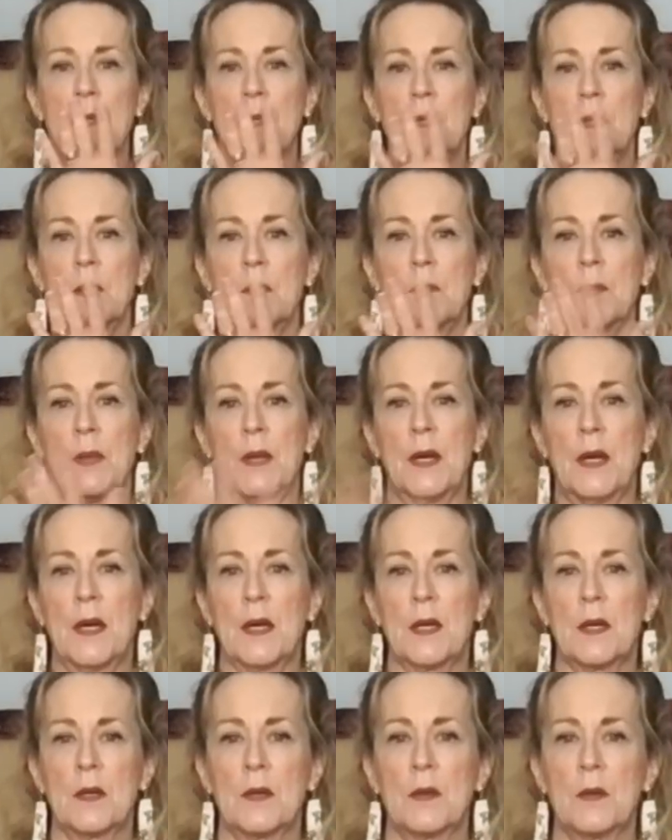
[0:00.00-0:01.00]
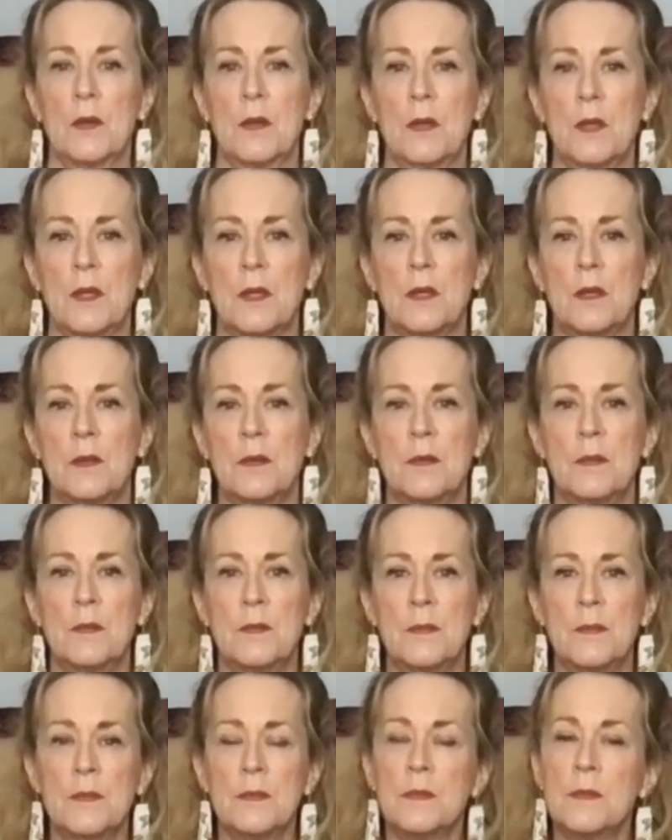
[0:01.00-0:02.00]
come back. Good.
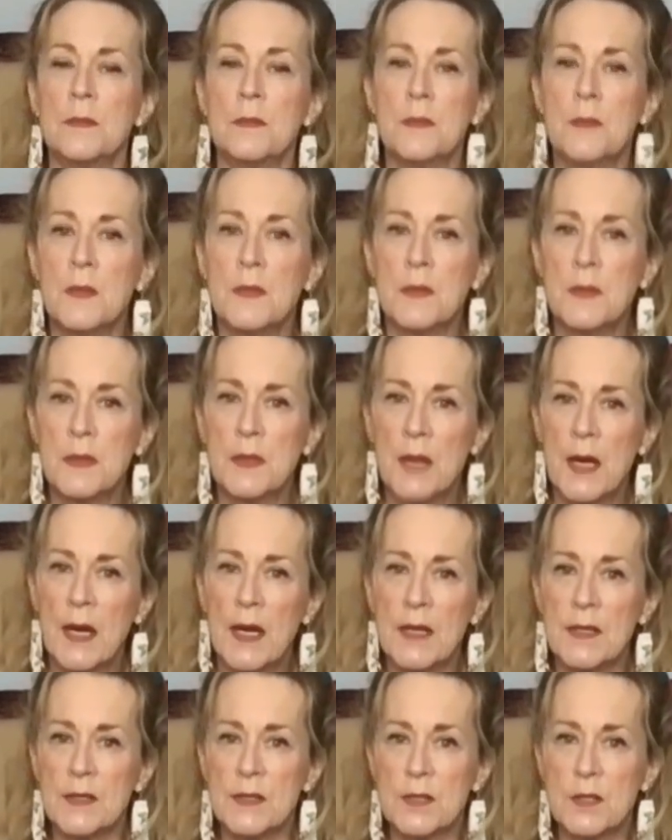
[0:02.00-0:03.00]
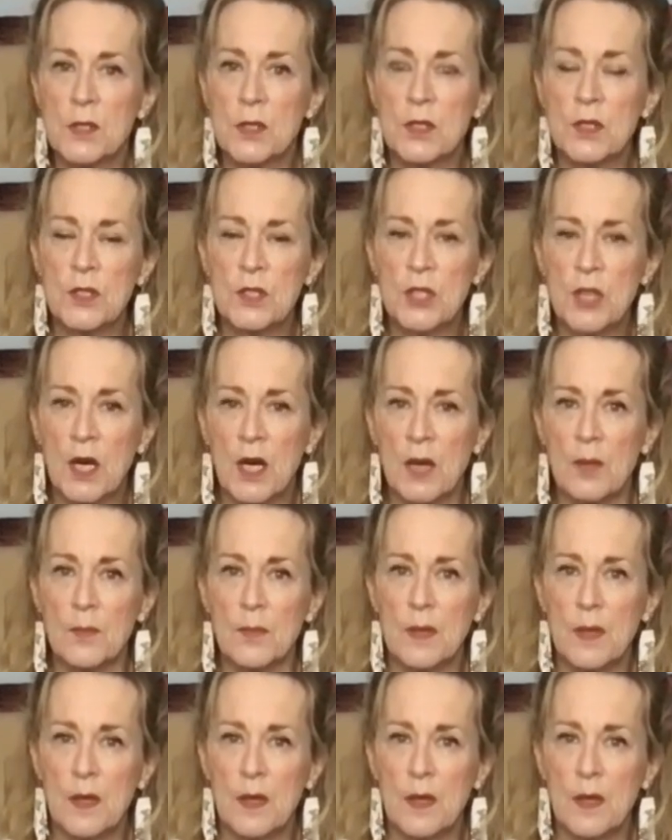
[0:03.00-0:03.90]
Nice. Good job.